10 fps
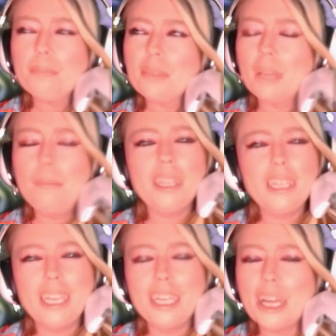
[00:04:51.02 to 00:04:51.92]

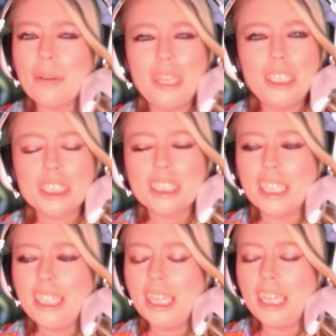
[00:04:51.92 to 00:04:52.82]
Billy,
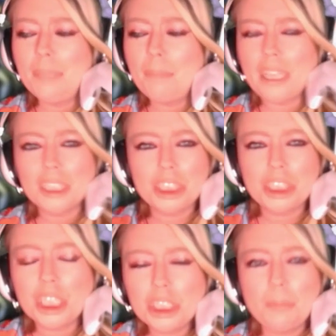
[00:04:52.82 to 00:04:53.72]
he paints
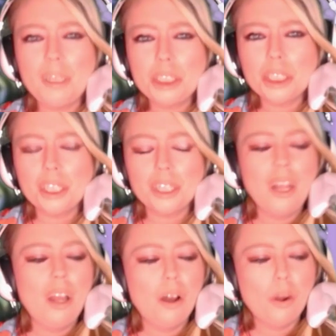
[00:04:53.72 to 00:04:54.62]
such a picture
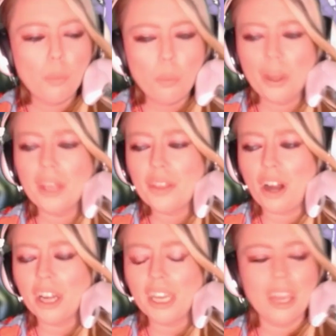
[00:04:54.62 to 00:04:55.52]
with
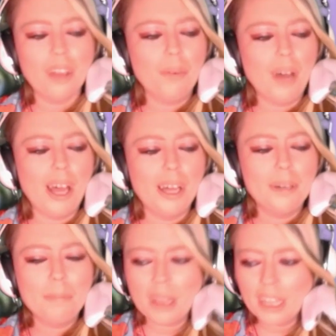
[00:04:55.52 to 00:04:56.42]
audio.
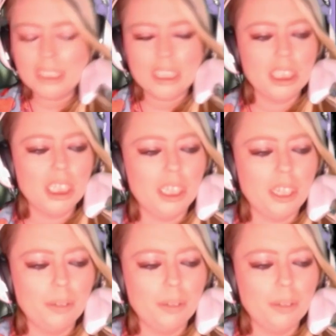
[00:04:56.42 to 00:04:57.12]
Let's continue.